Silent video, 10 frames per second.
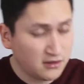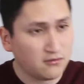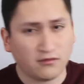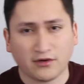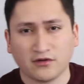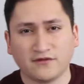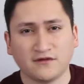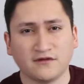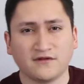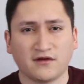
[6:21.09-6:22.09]
what we're going to
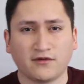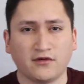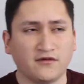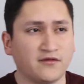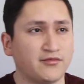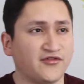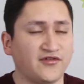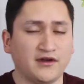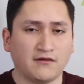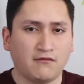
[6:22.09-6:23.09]
do is that we're going to
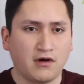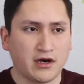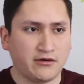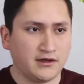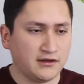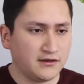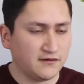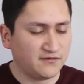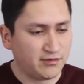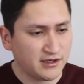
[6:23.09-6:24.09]
proceed in wiring
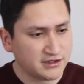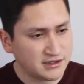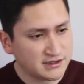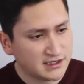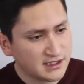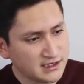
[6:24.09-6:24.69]
those branches